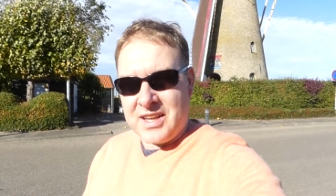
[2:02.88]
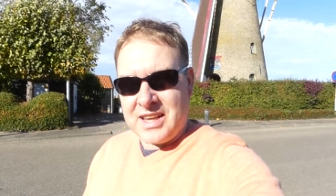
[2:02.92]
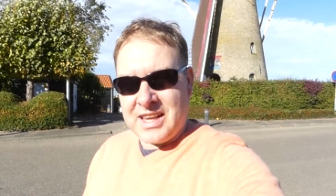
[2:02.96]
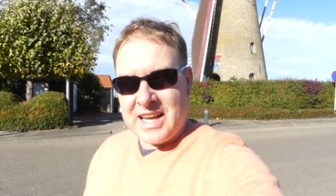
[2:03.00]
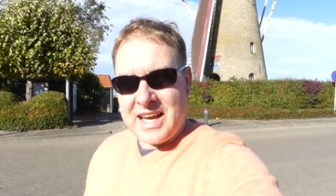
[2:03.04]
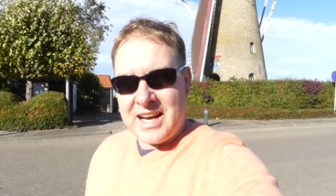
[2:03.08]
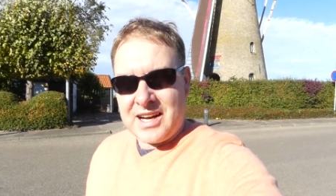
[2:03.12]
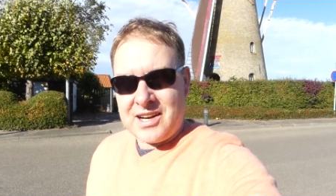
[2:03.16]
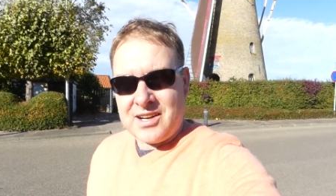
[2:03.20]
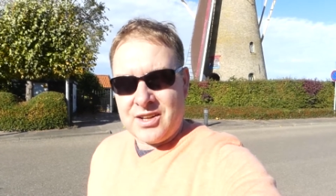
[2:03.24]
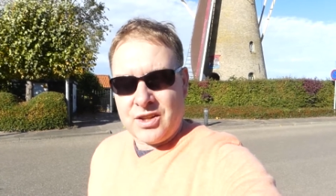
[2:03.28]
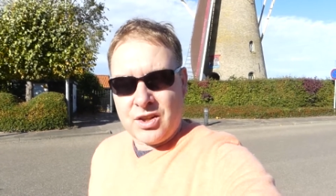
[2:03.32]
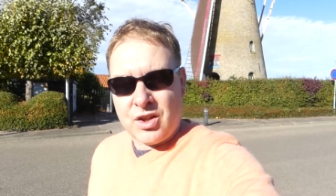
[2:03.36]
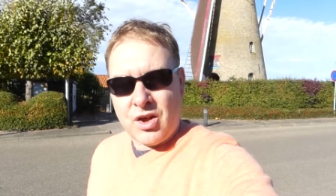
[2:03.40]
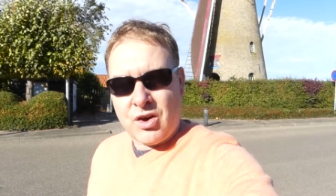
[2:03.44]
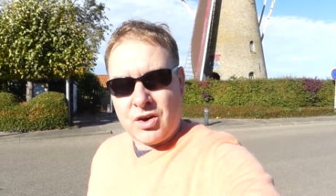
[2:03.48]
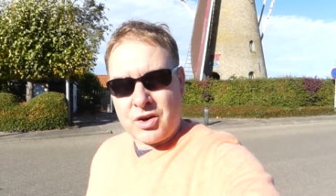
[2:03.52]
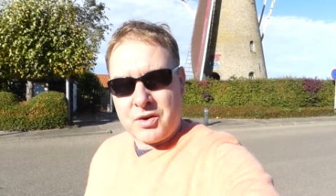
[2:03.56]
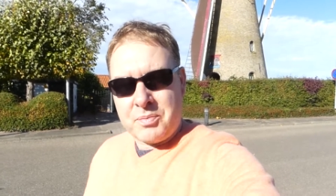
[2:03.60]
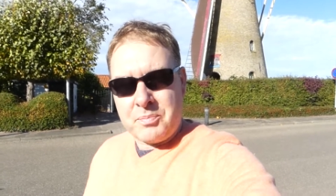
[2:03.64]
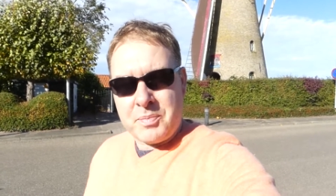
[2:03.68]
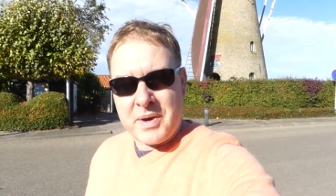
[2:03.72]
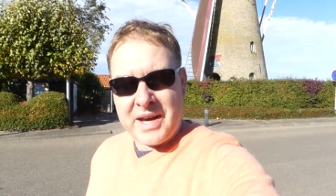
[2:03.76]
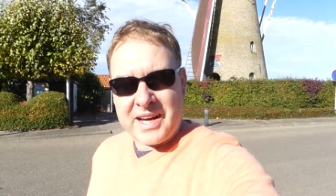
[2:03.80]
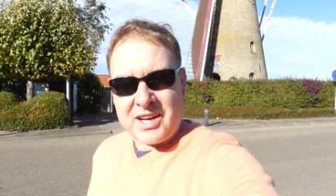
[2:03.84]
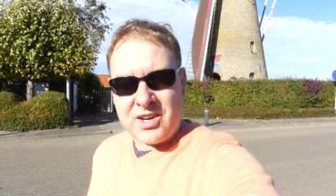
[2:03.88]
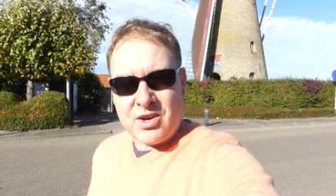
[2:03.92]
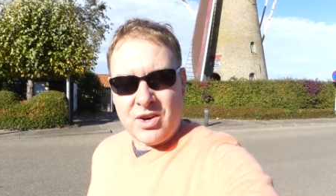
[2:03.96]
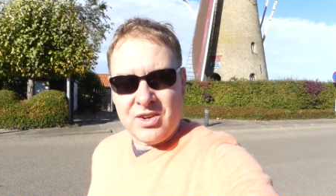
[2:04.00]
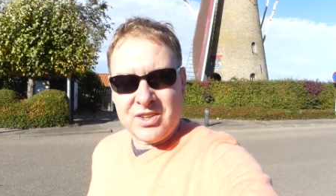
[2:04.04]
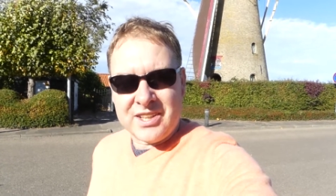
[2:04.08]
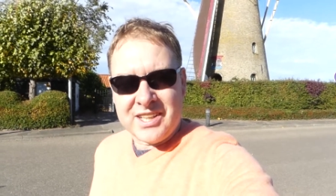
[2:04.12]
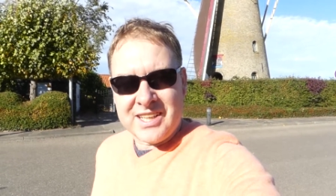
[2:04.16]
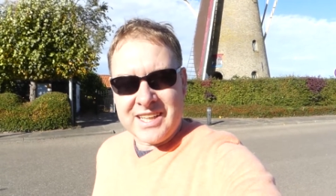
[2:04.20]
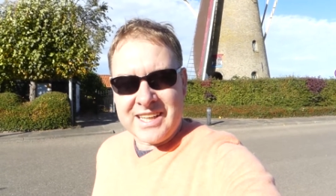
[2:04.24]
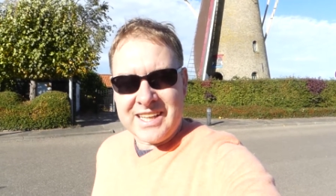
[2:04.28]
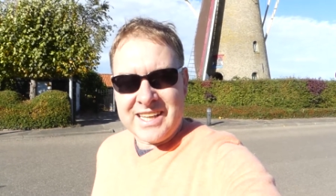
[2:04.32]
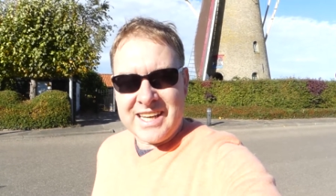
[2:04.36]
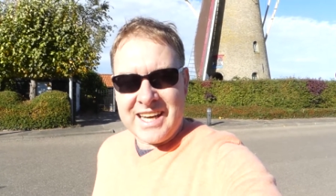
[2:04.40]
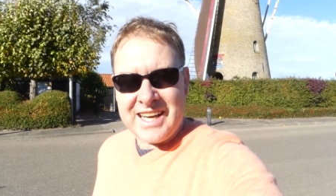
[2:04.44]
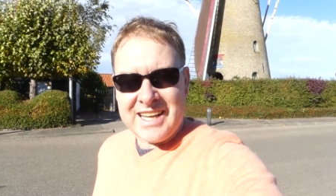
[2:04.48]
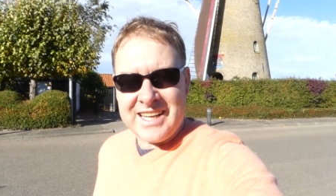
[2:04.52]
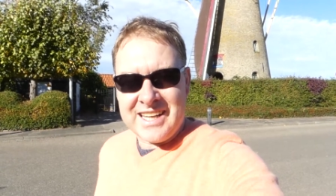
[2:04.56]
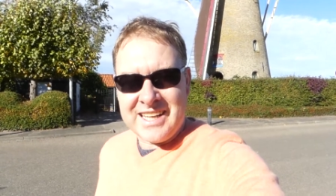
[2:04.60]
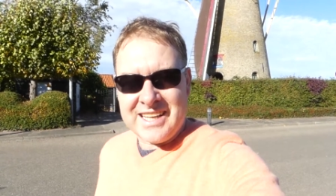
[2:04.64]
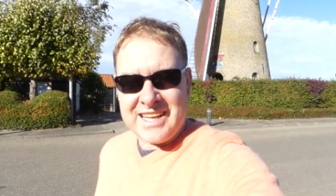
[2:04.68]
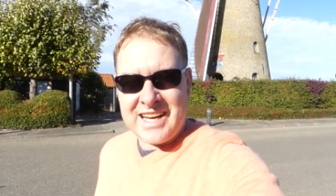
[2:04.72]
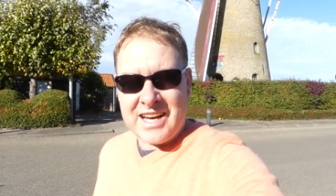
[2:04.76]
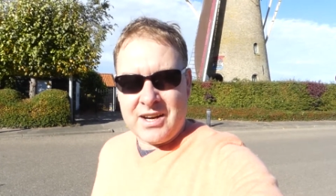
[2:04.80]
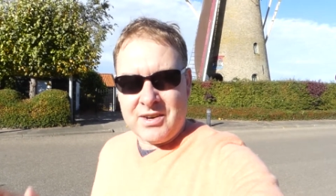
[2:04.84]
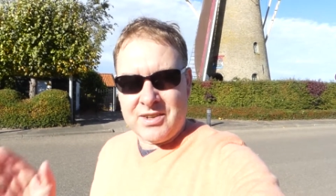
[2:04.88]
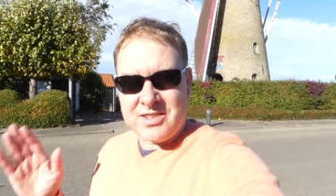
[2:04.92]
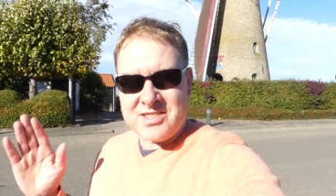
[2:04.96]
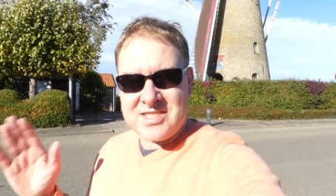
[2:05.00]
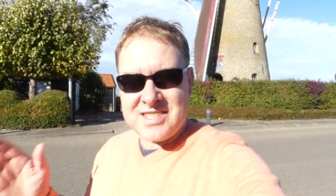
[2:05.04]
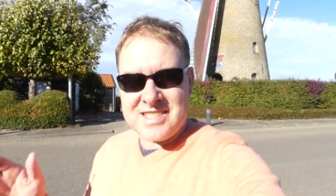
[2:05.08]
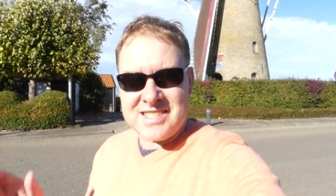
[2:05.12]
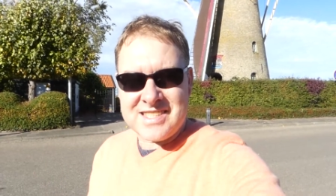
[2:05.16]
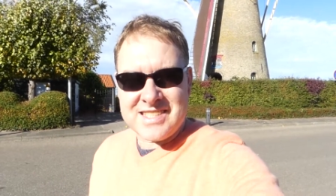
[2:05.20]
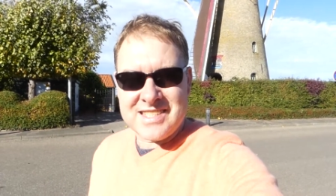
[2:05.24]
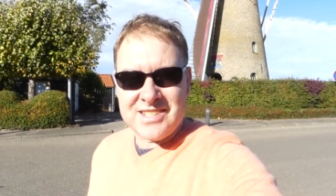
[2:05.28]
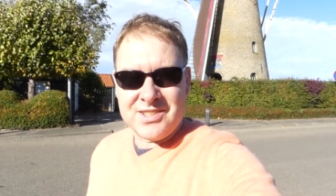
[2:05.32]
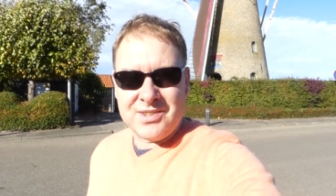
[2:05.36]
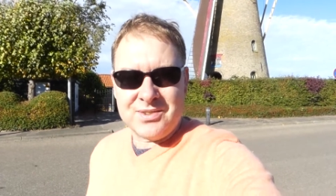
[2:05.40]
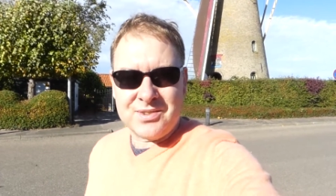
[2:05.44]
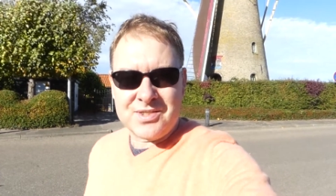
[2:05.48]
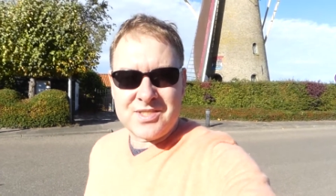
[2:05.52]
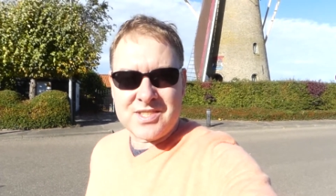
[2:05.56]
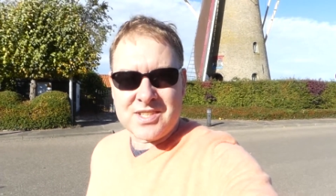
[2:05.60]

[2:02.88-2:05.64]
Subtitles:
lock back on it again, and now it's still.